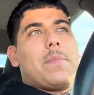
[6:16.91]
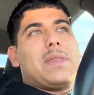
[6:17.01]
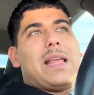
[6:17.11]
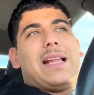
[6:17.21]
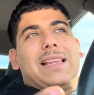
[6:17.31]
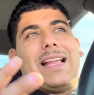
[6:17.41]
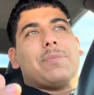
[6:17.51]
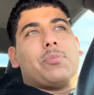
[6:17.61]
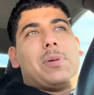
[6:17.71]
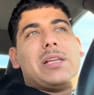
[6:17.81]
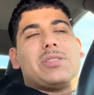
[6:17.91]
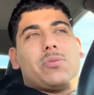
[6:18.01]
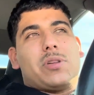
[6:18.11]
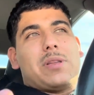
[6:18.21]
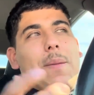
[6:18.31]
That place
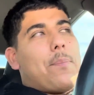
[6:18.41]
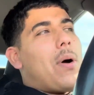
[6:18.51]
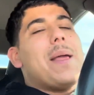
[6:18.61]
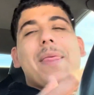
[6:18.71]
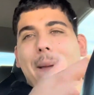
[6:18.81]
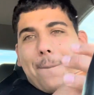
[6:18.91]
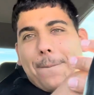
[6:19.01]
with that